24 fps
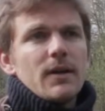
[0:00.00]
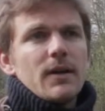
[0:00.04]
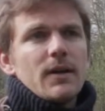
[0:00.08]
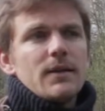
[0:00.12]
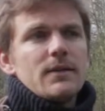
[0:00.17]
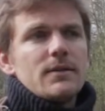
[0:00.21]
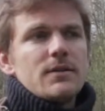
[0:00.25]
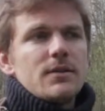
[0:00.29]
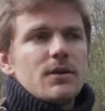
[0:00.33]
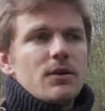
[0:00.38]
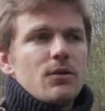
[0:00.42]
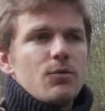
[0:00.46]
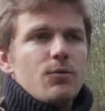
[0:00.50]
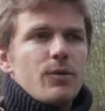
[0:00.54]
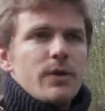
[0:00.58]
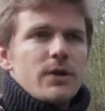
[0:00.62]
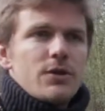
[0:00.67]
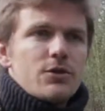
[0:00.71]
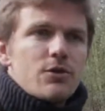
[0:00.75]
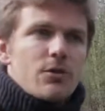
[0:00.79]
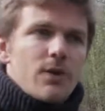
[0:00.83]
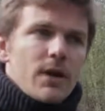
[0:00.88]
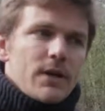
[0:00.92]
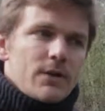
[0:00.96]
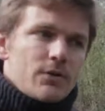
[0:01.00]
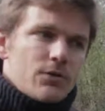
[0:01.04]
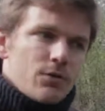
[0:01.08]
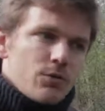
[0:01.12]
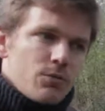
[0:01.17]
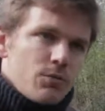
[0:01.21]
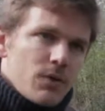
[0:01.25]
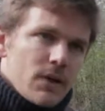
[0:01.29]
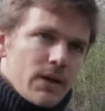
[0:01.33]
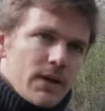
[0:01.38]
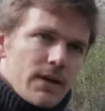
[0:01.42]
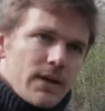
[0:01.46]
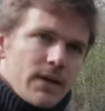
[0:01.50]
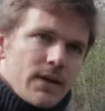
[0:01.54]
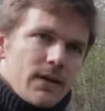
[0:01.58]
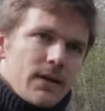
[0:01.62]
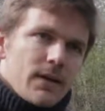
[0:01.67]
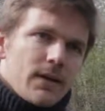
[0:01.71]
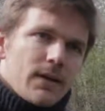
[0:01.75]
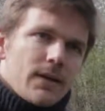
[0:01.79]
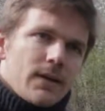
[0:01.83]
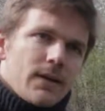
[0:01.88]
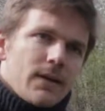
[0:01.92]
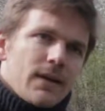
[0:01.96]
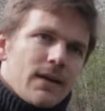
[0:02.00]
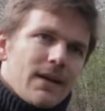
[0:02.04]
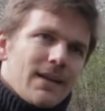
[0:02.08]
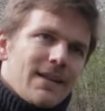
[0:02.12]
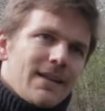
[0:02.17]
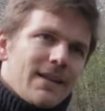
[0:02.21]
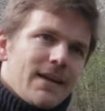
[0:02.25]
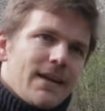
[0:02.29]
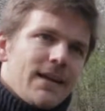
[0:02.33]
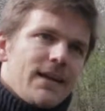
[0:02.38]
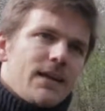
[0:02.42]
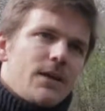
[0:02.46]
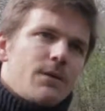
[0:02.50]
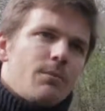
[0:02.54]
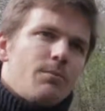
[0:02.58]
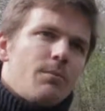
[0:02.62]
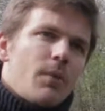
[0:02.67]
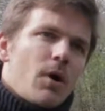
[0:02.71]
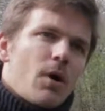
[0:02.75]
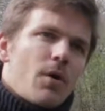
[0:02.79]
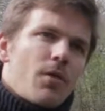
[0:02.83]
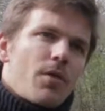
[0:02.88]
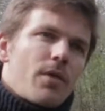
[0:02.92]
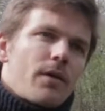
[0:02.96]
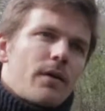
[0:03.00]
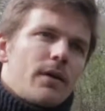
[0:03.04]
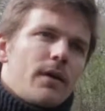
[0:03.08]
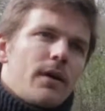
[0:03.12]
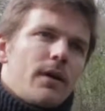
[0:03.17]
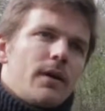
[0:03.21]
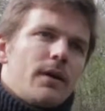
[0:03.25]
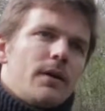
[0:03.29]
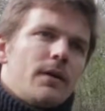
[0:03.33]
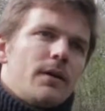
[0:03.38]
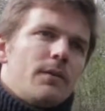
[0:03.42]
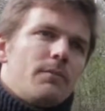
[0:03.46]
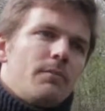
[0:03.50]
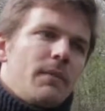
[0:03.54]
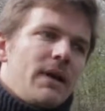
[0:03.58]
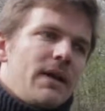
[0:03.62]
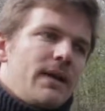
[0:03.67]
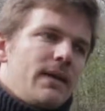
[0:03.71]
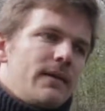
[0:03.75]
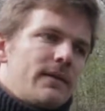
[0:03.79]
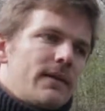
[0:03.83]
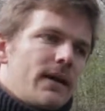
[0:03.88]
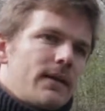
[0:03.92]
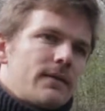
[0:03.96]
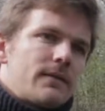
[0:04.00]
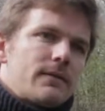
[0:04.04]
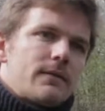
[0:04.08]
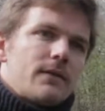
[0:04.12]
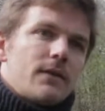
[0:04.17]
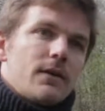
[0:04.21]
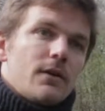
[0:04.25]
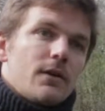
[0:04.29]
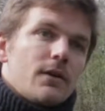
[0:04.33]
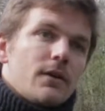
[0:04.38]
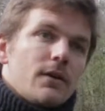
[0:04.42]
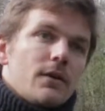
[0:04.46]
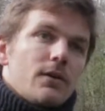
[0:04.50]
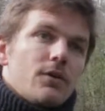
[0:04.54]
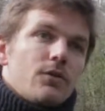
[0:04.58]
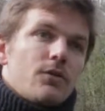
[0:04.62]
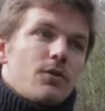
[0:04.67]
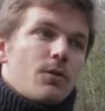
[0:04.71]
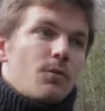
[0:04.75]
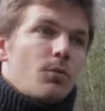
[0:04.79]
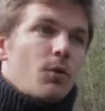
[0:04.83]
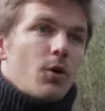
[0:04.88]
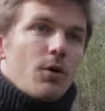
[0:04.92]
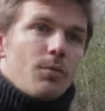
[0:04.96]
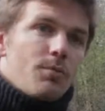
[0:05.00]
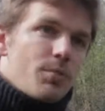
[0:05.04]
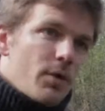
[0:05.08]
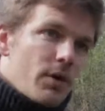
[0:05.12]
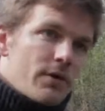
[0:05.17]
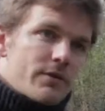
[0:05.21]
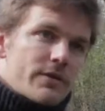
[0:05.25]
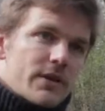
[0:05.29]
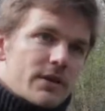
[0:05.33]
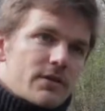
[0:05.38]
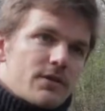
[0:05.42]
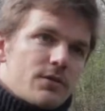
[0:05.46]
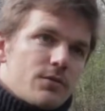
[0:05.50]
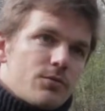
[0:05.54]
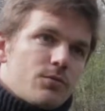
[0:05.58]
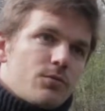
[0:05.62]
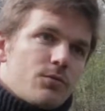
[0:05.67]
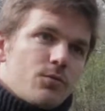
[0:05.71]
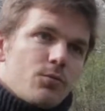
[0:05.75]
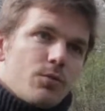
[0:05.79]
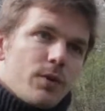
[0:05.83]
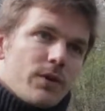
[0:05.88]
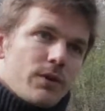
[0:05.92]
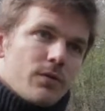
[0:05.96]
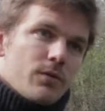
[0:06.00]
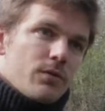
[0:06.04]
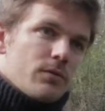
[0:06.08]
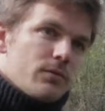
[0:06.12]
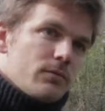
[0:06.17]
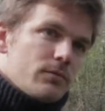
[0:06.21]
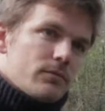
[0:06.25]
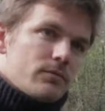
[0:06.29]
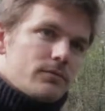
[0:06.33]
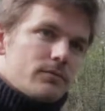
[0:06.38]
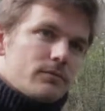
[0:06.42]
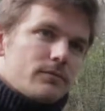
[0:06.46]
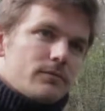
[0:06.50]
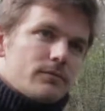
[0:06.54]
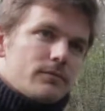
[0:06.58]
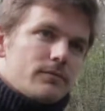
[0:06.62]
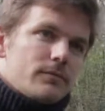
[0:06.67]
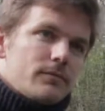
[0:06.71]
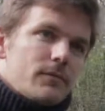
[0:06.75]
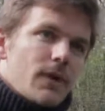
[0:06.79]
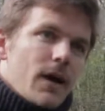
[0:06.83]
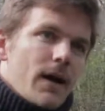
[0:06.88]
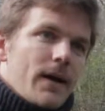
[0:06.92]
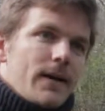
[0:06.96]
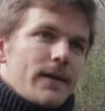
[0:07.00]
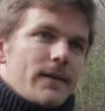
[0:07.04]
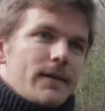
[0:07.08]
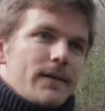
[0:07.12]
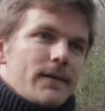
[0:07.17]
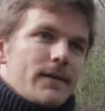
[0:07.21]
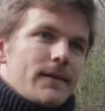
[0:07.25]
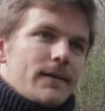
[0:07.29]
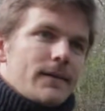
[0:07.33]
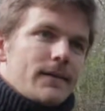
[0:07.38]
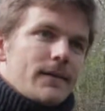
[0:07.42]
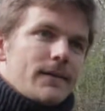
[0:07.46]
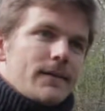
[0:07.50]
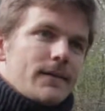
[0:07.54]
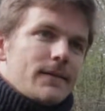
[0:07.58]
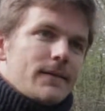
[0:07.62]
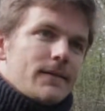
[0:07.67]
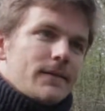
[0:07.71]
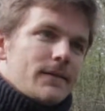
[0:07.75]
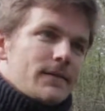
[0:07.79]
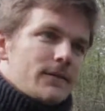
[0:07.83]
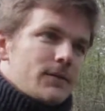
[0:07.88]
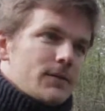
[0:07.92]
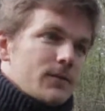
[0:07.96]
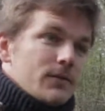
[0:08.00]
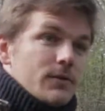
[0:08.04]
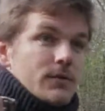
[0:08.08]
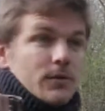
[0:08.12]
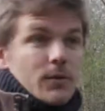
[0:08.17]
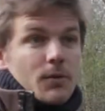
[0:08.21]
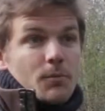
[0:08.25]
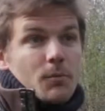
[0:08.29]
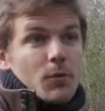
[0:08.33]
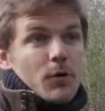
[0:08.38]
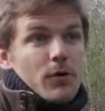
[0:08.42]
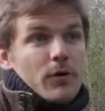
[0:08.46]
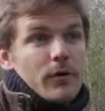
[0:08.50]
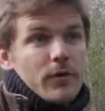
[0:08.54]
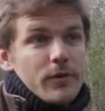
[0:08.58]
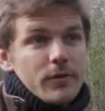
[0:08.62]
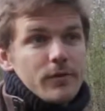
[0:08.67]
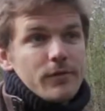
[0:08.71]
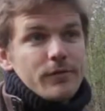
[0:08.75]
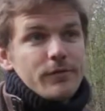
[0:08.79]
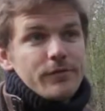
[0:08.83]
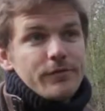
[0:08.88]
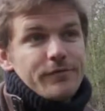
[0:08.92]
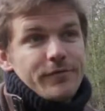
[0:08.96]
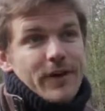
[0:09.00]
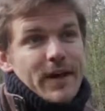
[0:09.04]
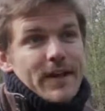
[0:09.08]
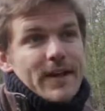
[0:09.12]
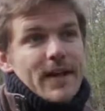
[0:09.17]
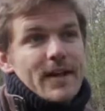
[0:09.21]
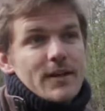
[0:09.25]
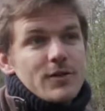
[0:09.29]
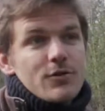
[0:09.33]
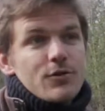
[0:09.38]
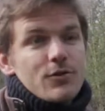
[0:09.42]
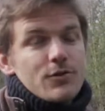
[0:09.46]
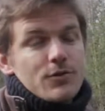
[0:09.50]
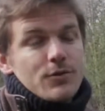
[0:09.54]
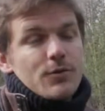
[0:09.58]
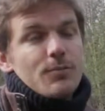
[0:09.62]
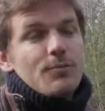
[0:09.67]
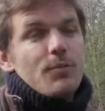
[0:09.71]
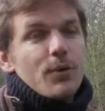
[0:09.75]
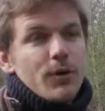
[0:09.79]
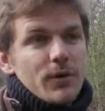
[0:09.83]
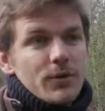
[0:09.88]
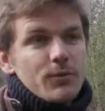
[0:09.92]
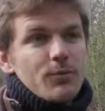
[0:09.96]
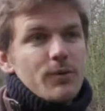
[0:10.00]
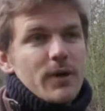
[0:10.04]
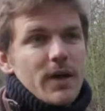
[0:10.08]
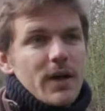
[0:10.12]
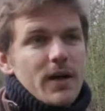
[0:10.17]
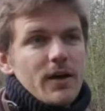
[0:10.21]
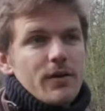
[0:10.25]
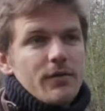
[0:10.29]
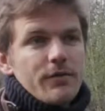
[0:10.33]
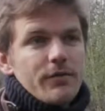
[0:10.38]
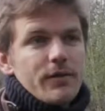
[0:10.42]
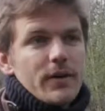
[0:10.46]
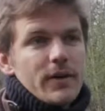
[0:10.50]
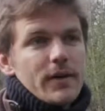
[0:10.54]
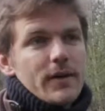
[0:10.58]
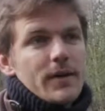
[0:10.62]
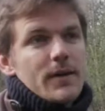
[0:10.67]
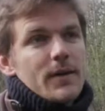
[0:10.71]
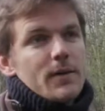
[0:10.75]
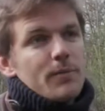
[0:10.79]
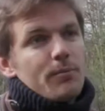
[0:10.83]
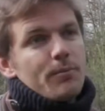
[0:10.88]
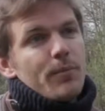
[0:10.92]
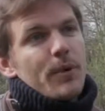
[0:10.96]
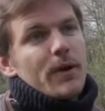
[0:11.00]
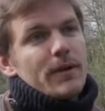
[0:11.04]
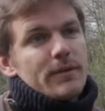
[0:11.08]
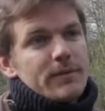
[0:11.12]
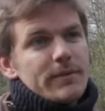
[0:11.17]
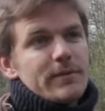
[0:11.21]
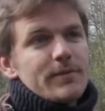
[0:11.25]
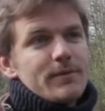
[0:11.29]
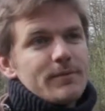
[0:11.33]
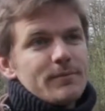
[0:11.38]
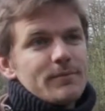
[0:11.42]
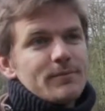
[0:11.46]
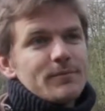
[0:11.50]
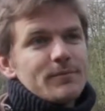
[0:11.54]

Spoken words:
And so we try to really link both, meaning that the more projects we do, the more financial support we have, but